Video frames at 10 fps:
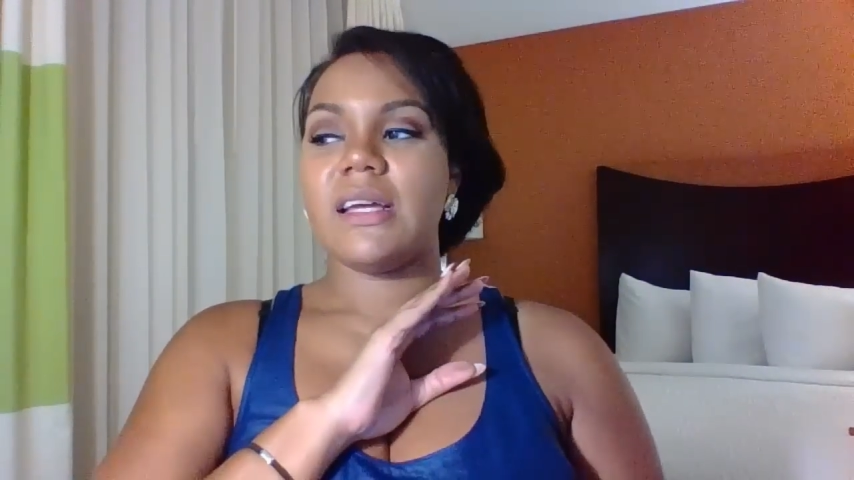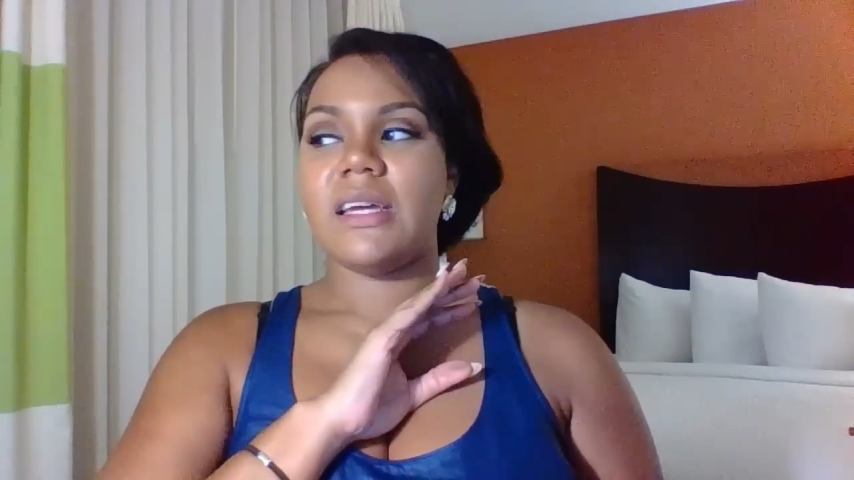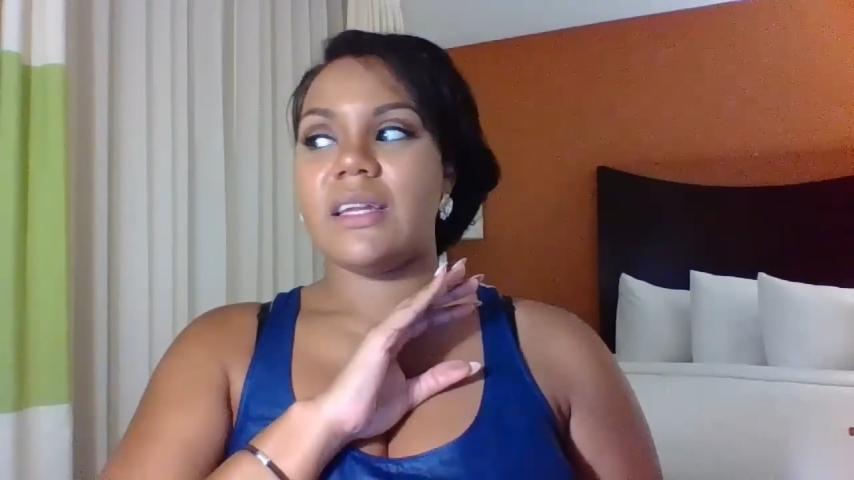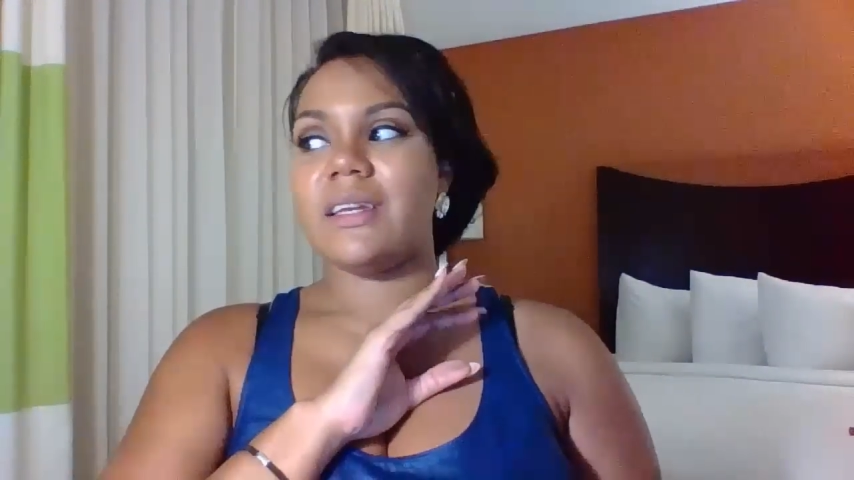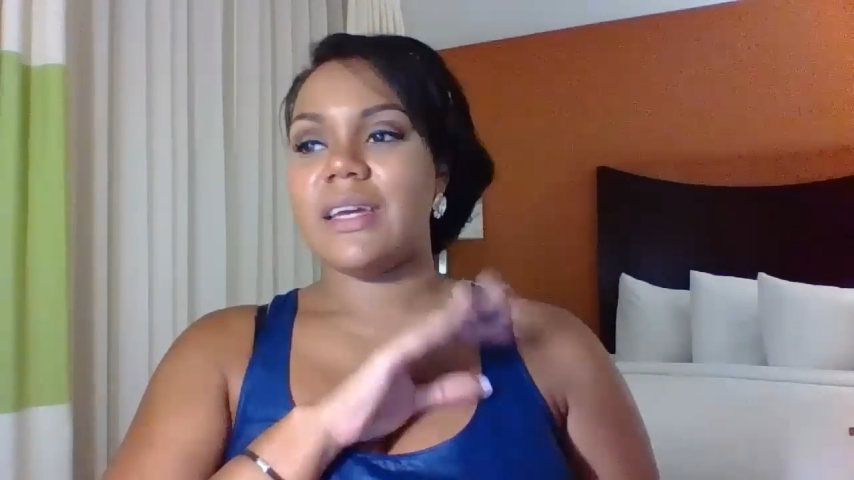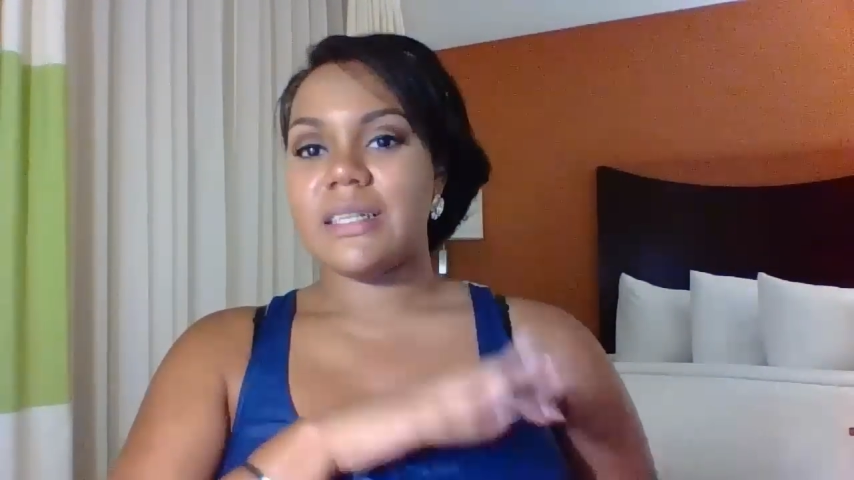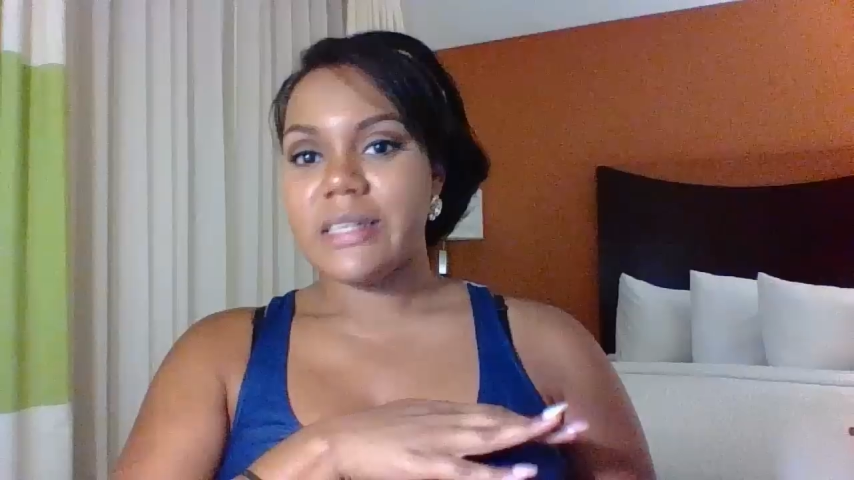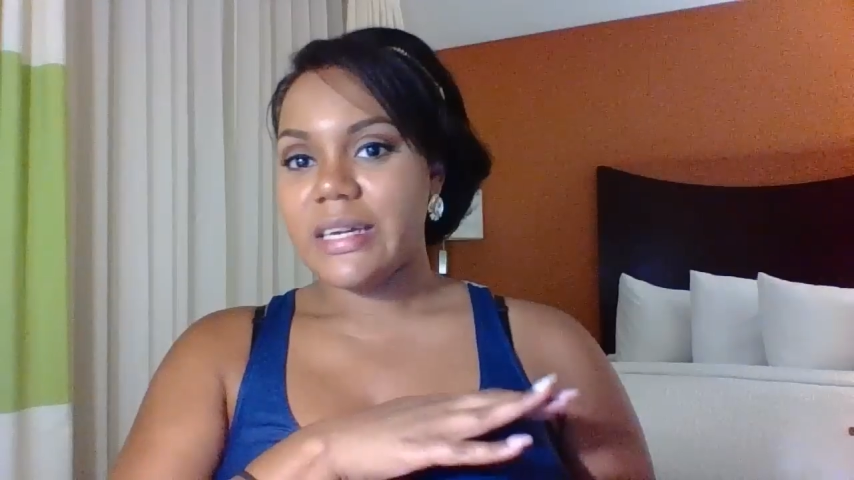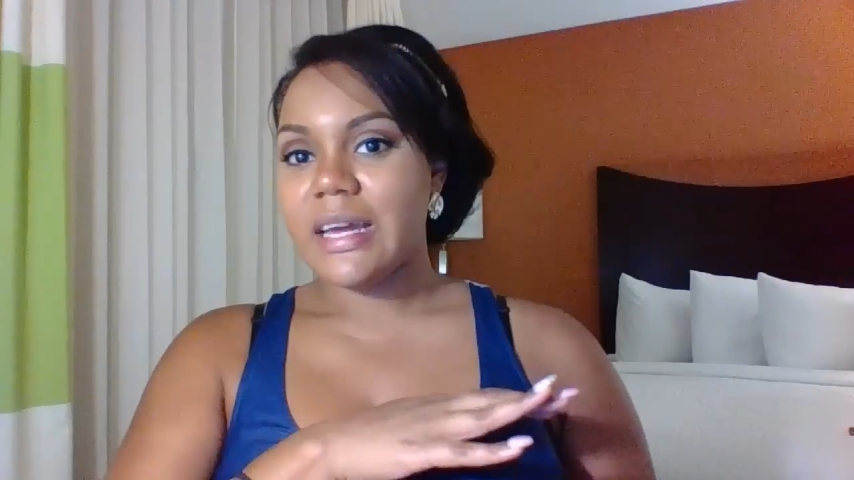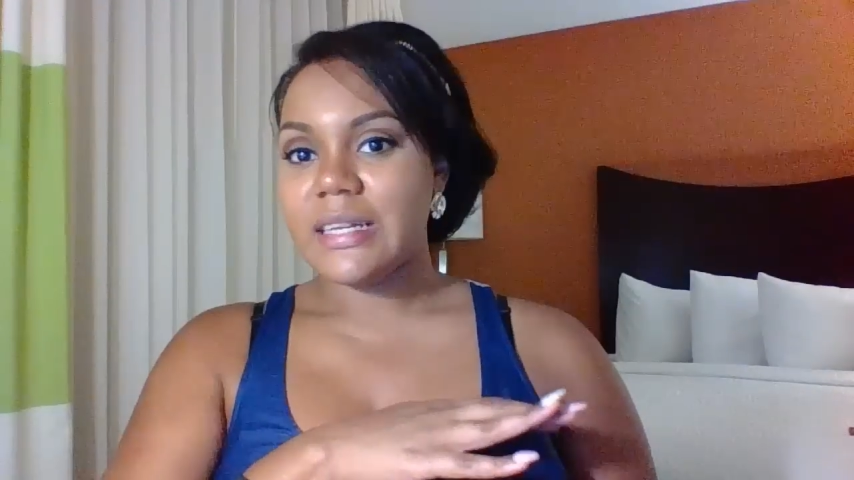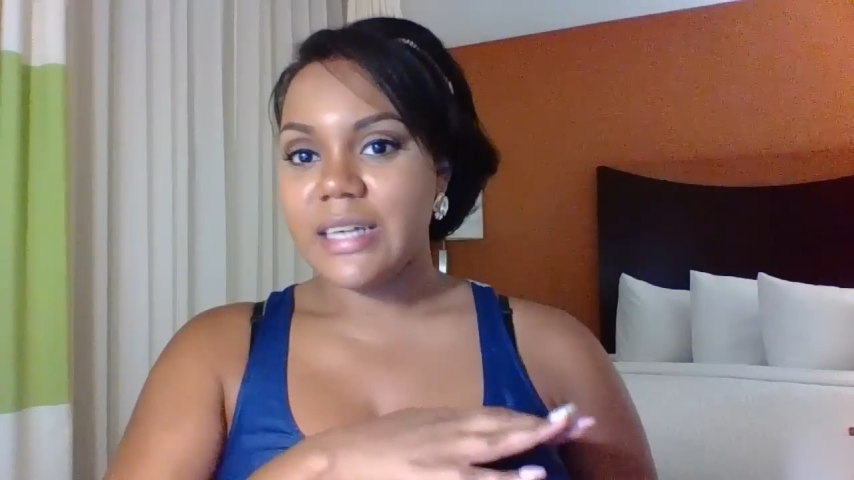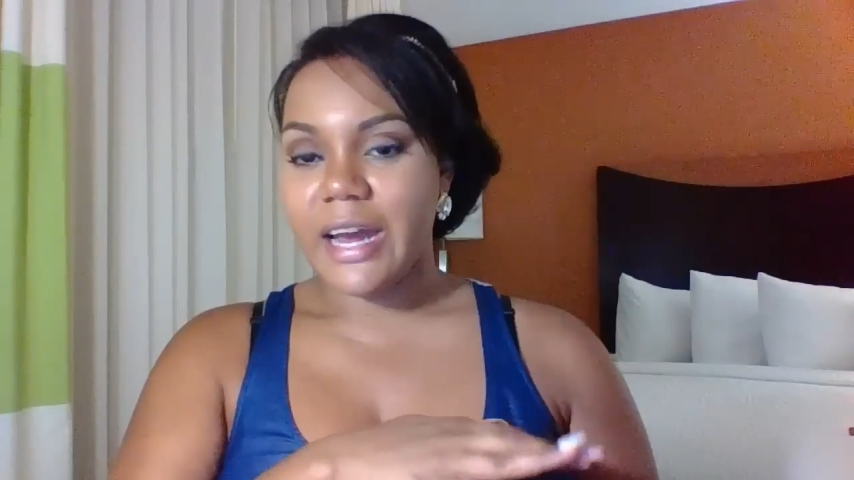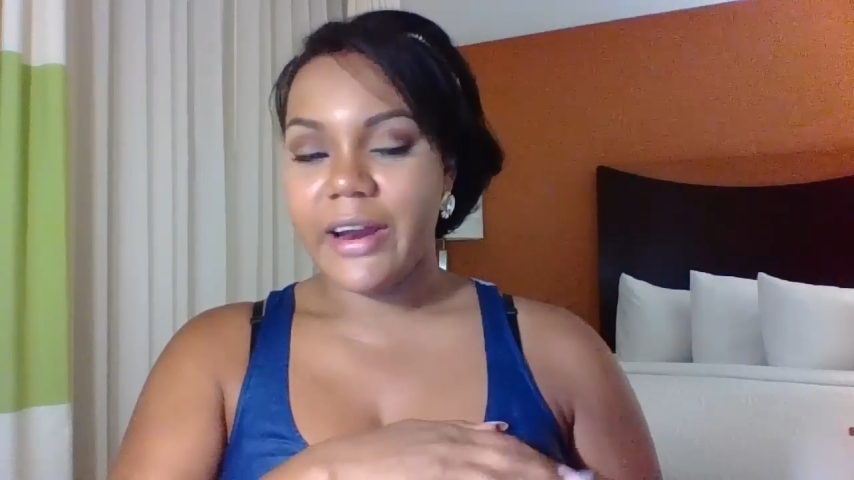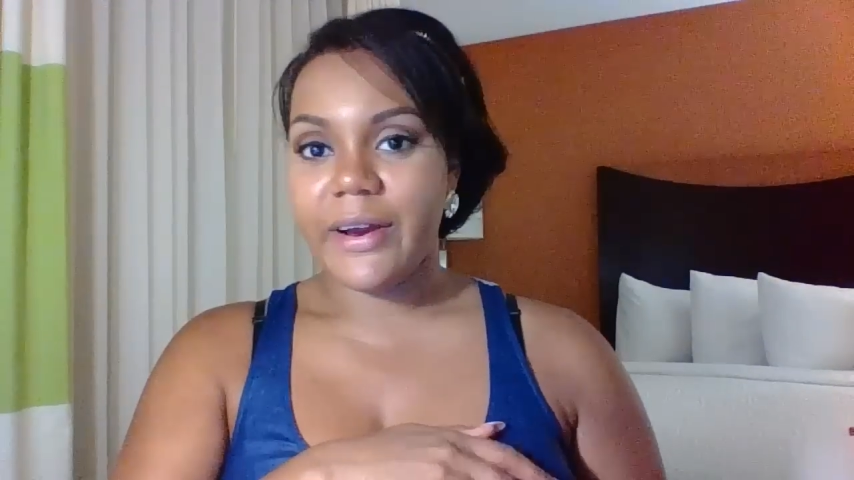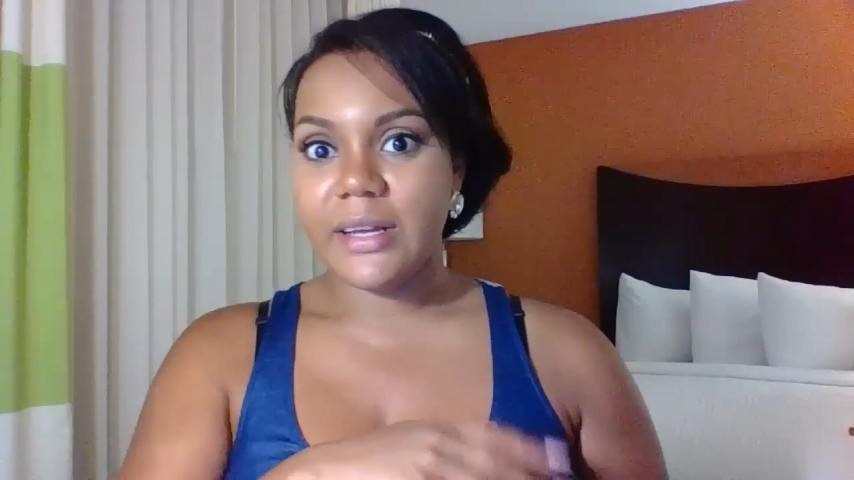And yes, it got
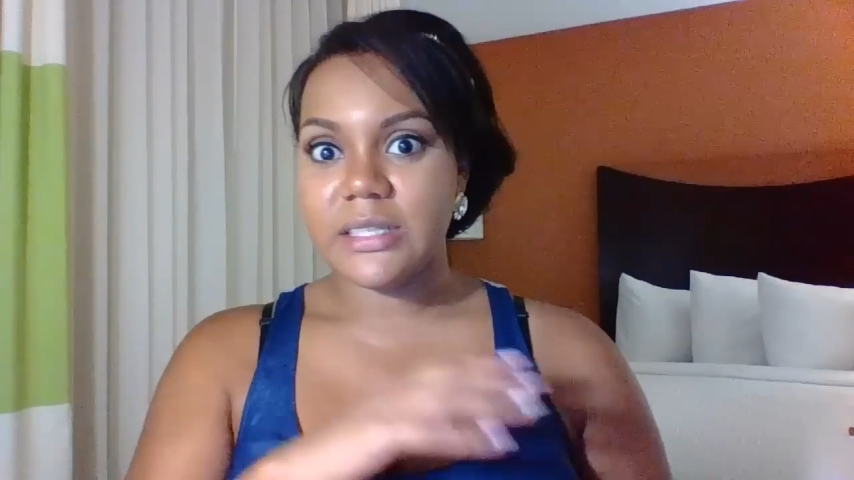tiring.